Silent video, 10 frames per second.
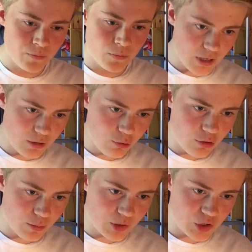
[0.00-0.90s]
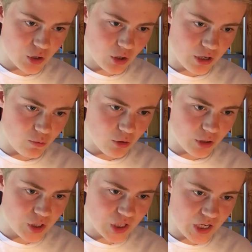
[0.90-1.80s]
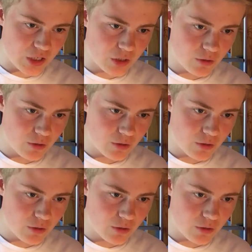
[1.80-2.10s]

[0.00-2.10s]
Yeah, Luca Bastani Wood said,